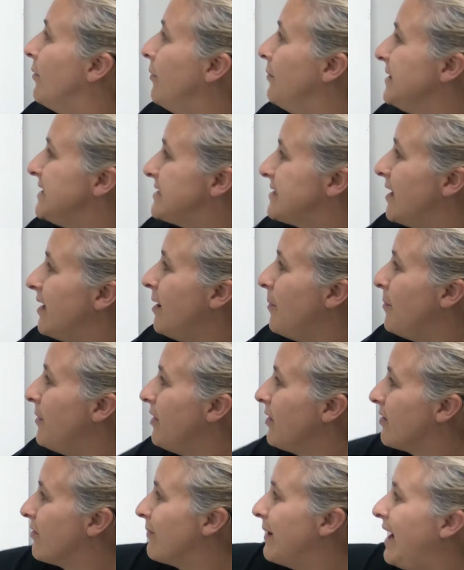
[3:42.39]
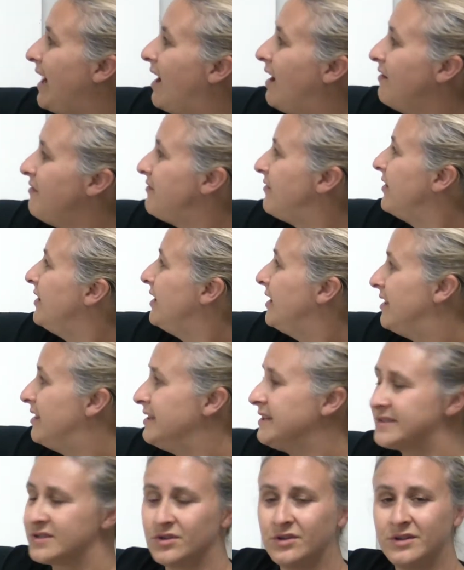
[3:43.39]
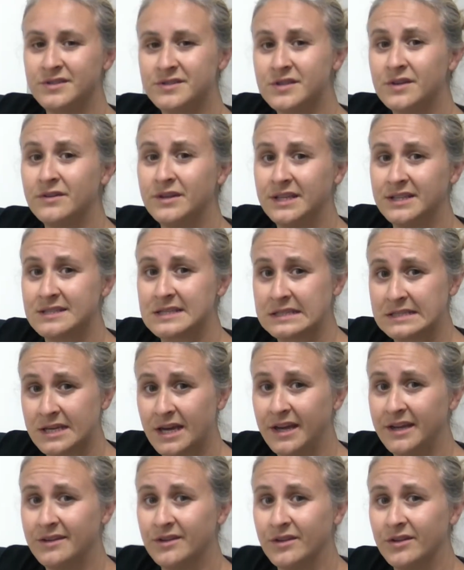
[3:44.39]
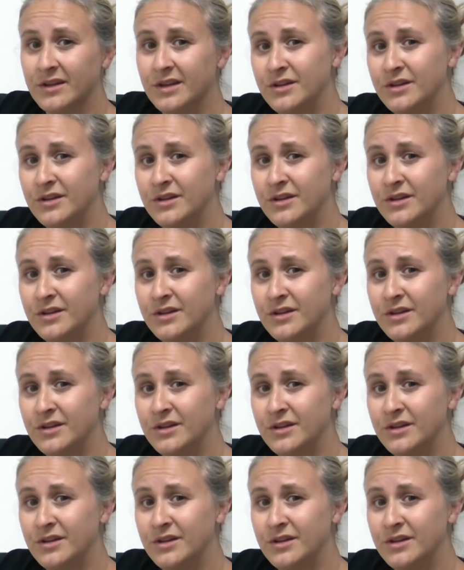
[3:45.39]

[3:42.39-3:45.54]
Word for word: When we set up our graph, this also needs a title,